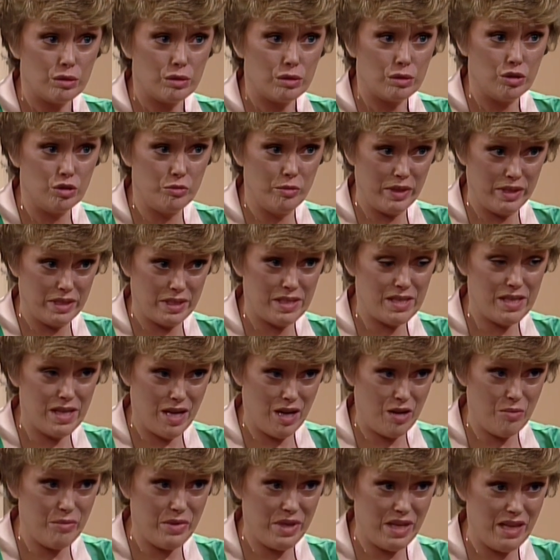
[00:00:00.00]
You mean to
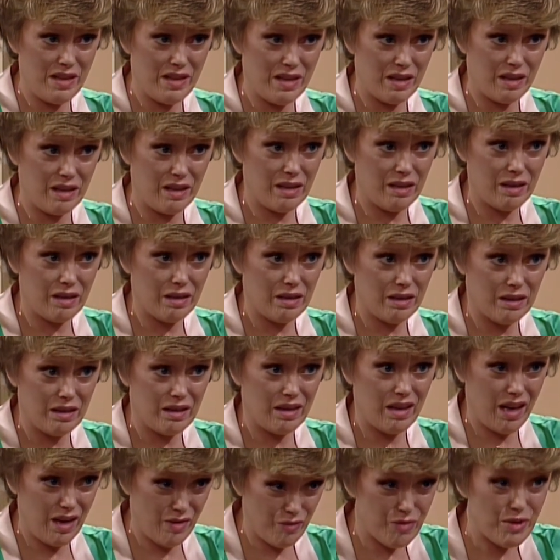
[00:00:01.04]
tell me that
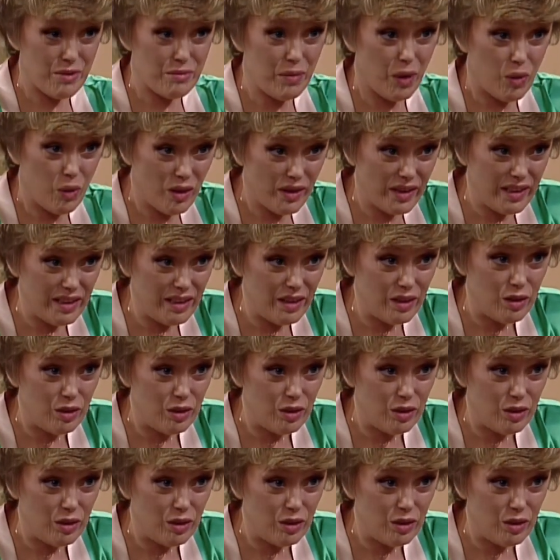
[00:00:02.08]
every morning?